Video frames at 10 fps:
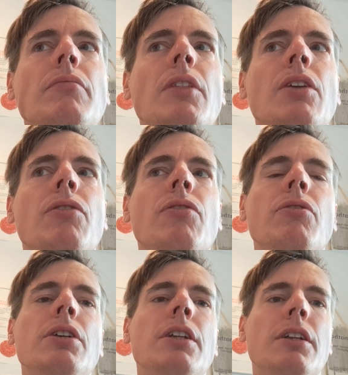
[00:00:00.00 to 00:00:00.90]

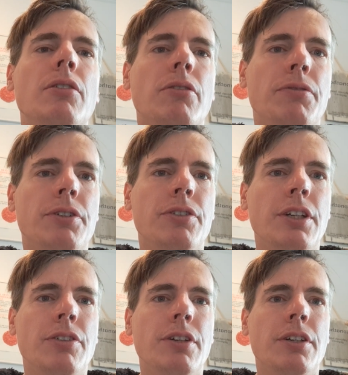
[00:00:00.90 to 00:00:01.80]
Suzuki, that they offer
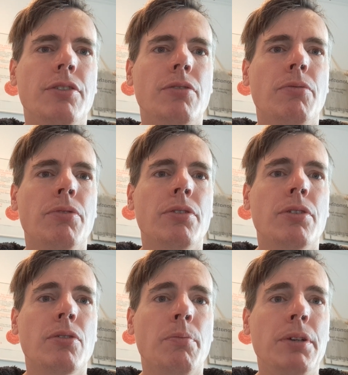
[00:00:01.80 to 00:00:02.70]
6 years of
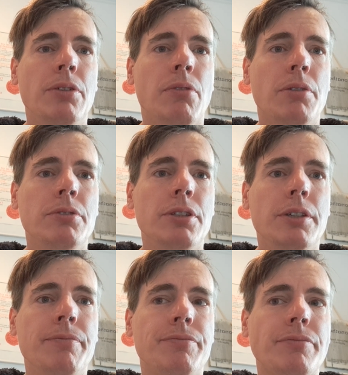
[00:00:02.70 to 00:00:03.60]
complete
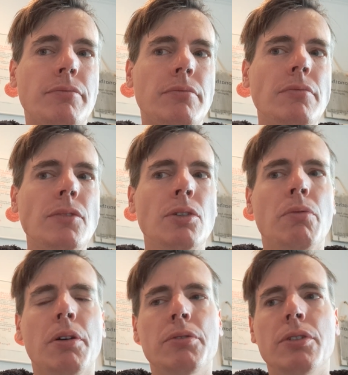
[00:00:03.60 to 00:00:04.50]
warranty.
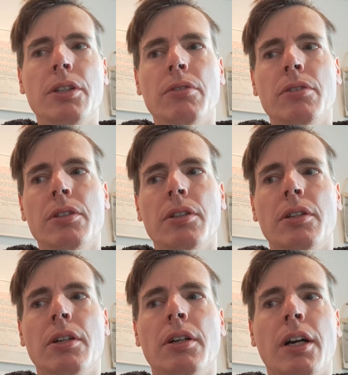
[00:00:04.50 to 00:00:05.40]
Warranty on
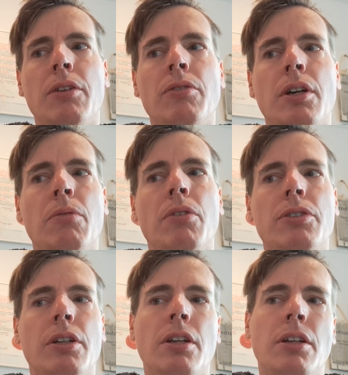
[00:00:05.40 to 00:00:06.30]
the Hyundai
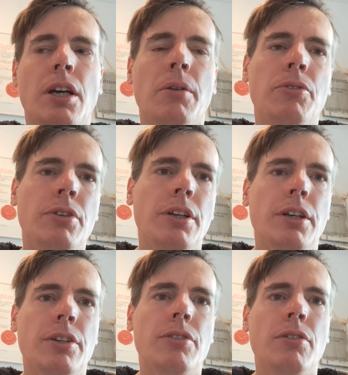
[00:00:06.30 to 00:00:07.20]
was at the time 3
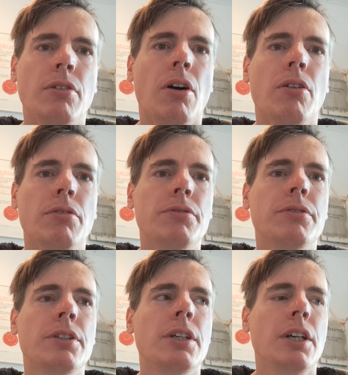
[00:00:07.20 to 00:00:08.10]
years, so
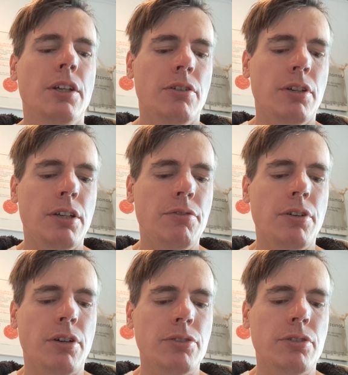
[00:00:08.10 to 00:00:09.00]
half. So it gives
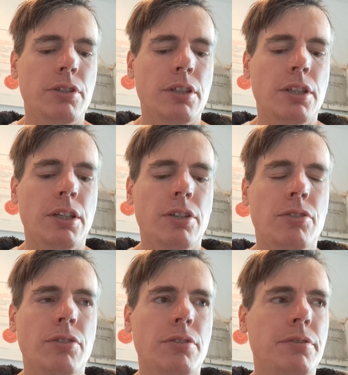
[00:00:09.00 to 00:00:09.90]
you also an
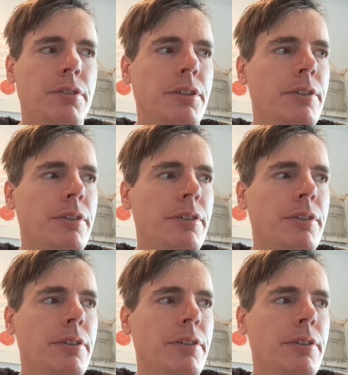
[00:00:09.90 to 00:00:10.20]
indication of